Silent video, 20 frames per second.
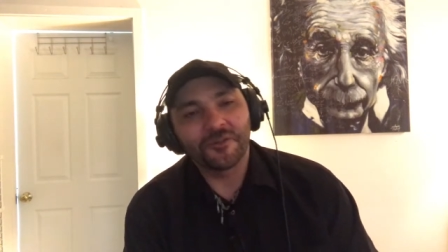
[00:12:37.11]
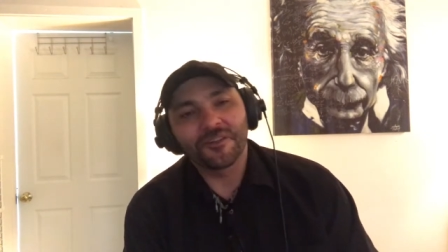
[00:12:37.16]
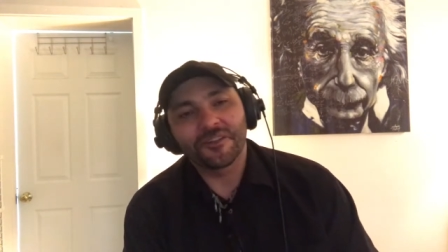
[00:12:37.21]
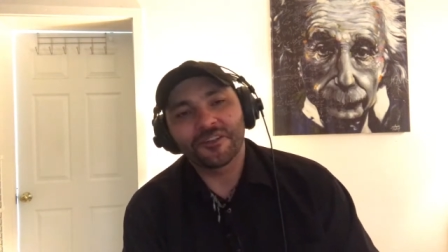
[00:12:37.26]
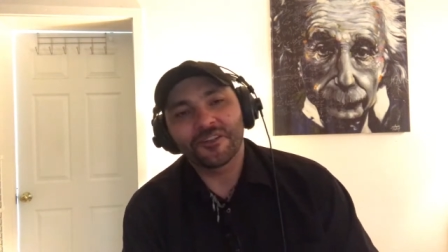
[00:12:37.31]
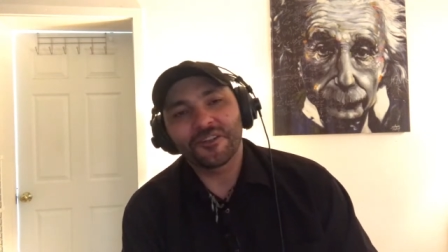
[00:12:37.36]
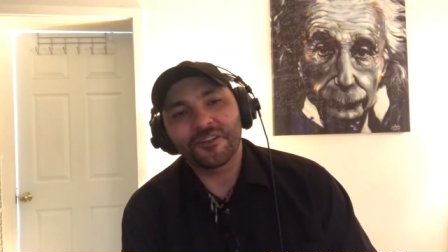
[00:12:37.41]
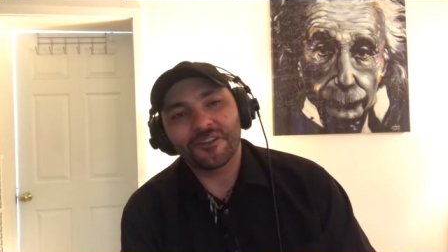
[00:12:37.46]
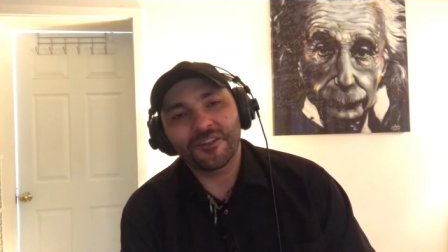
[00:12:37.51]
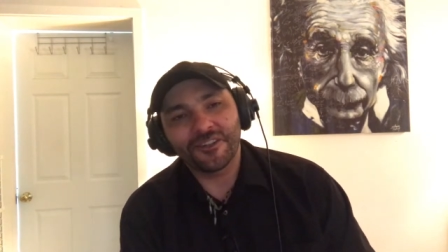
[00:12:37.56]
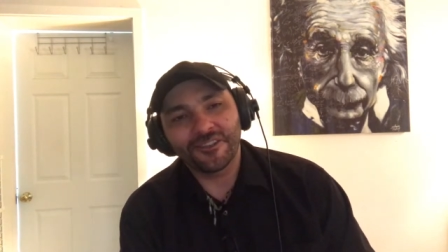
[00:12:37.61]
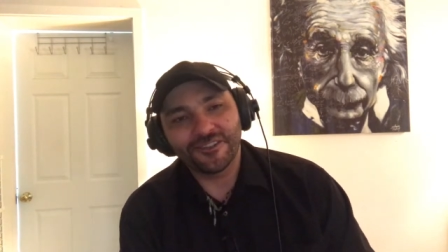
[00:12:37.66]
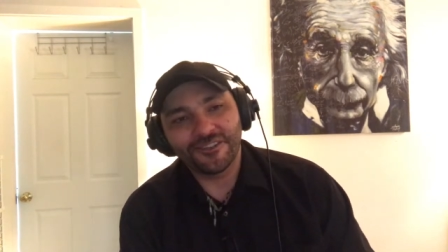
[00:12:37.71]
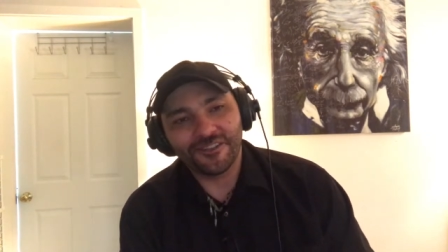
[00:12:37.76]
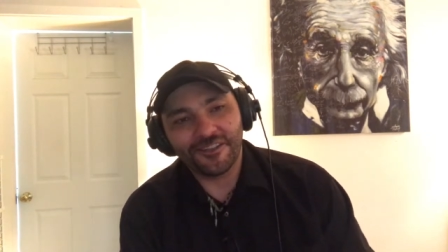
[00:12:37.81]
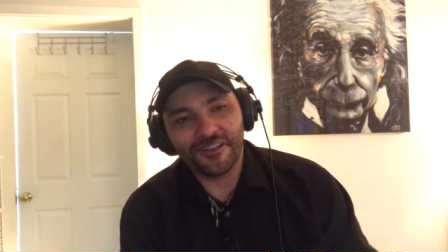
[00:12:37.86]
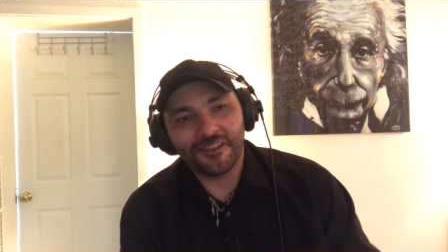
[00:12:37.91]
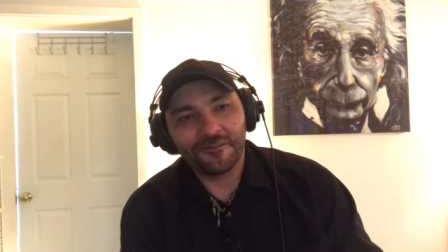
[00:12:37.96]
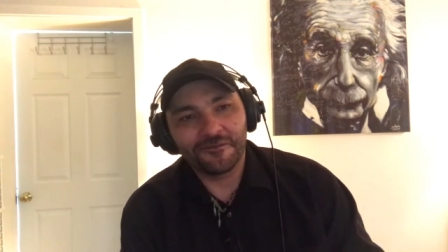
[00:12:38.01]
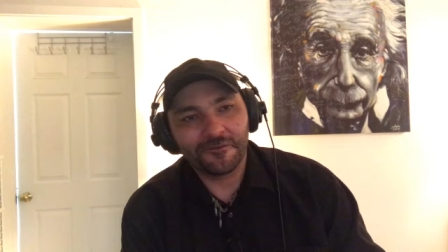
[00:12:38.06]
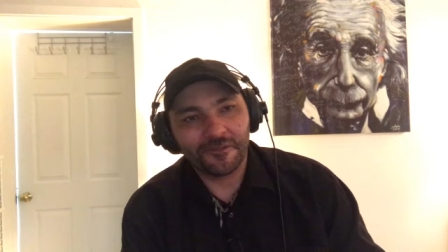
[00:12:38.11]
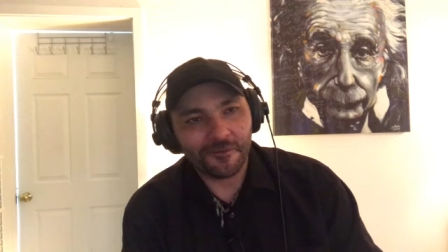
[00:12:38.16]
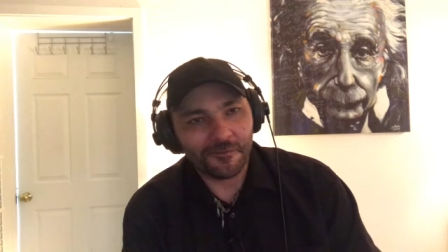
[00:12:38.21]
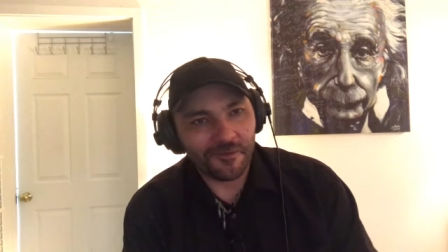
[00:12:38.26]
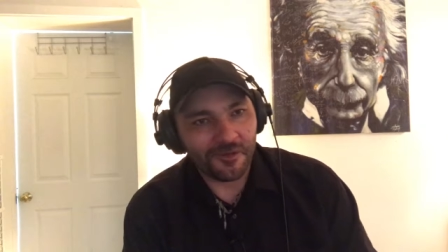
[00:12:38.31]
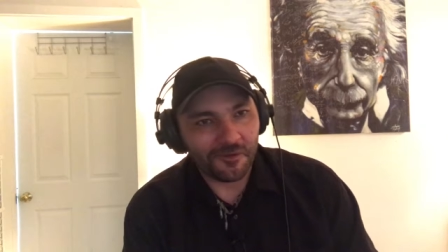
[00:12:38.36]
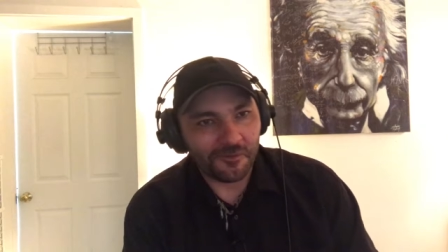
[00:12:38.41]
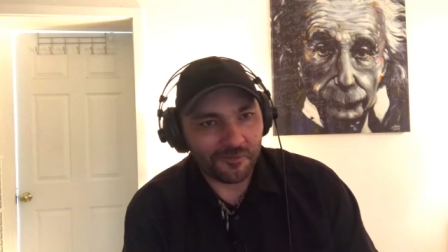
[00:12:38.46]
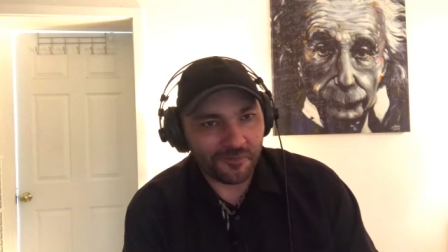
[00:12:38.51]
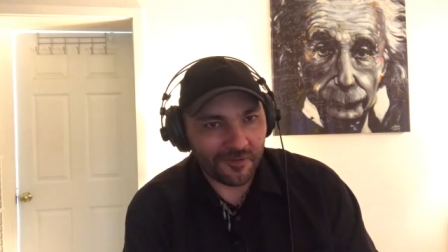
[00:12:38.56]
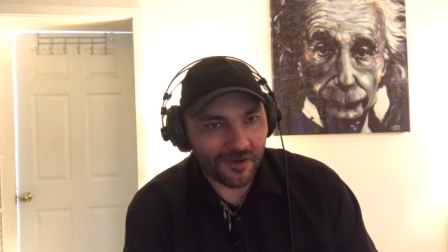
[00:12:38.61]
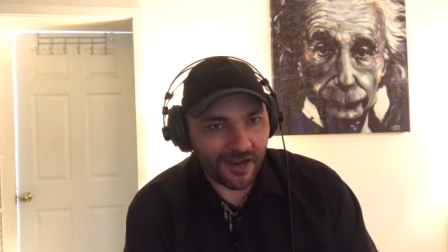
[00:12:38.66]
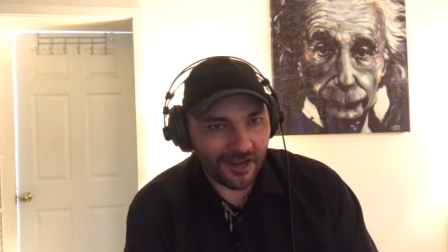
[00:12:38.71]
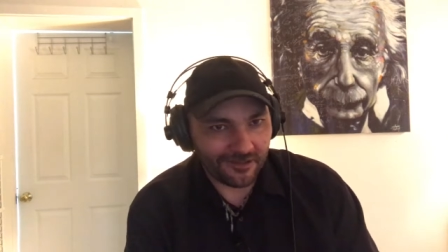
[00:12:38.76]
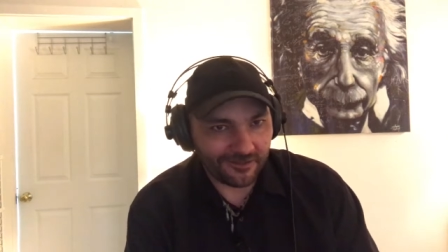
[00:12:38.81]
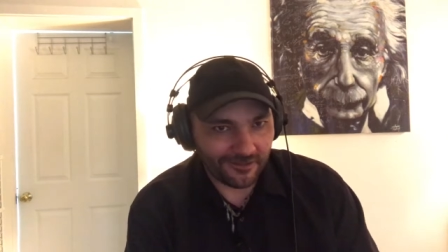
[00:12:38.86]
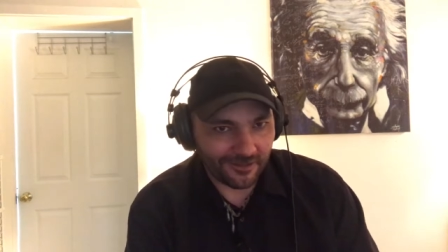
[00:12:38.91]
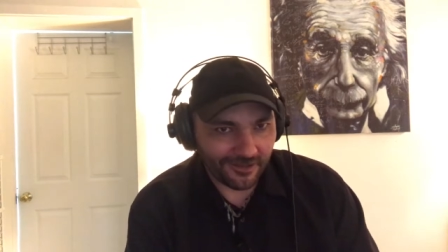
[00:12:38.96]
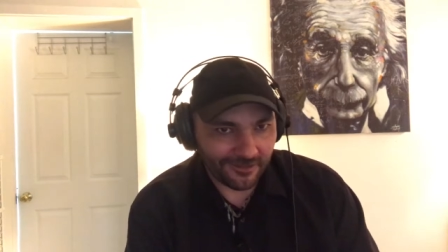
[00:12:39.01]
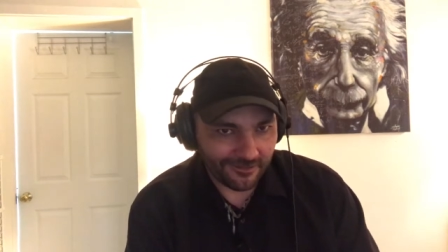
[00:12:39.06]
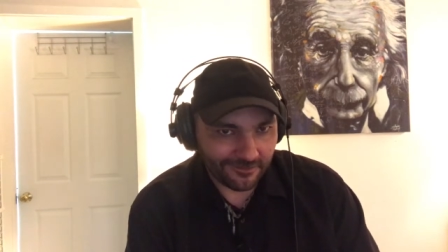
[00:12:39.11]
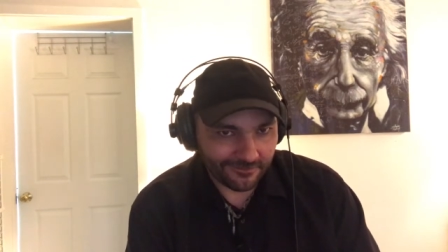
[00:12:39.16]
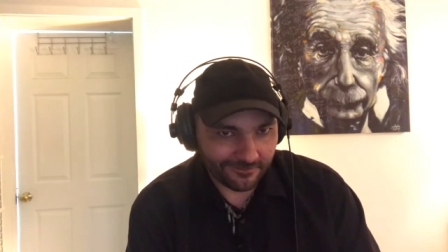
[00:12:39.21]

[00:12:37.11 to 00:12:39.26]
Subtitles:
and currency for Milton Bradley.